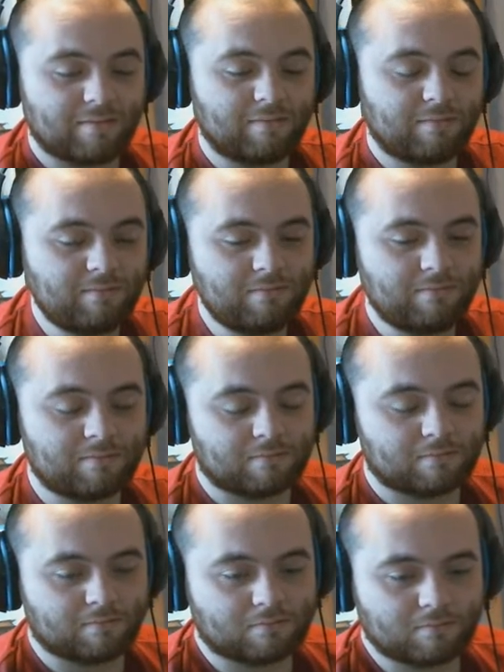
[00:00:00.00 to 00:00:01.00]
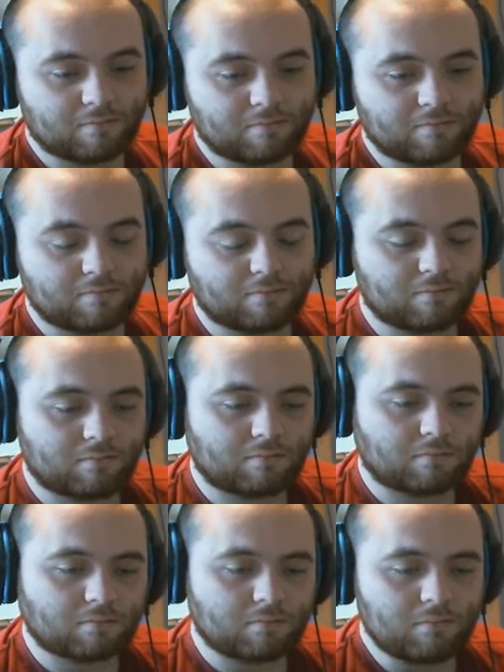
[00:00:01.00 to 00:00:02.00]

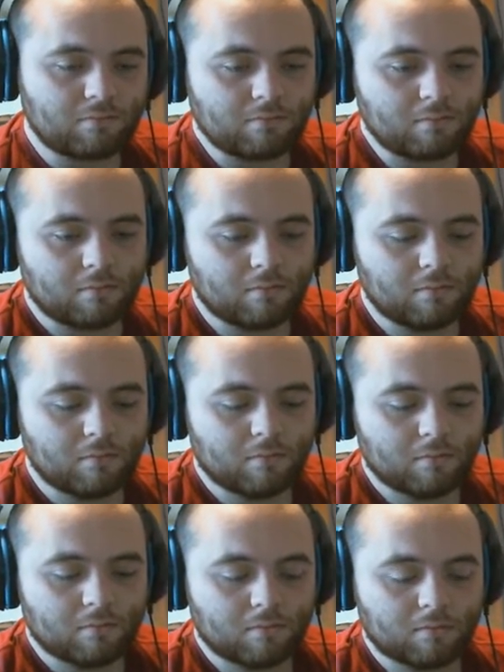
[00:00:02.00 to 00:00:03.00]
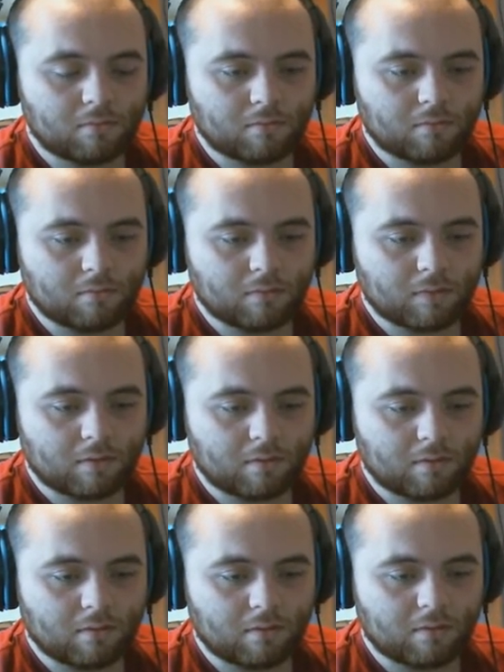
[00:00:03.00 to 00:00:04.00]

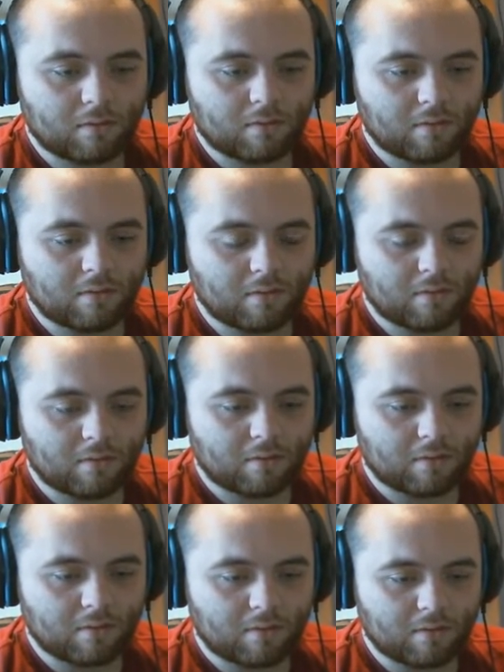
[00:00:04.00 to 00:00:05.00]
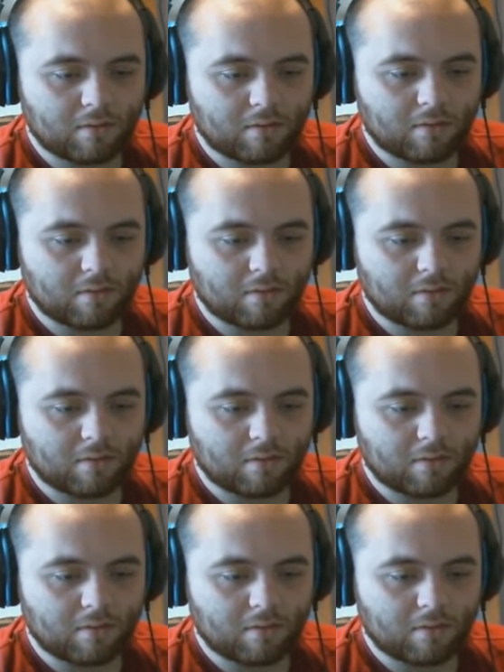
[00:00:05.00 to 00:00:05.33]
This person isn't speaking.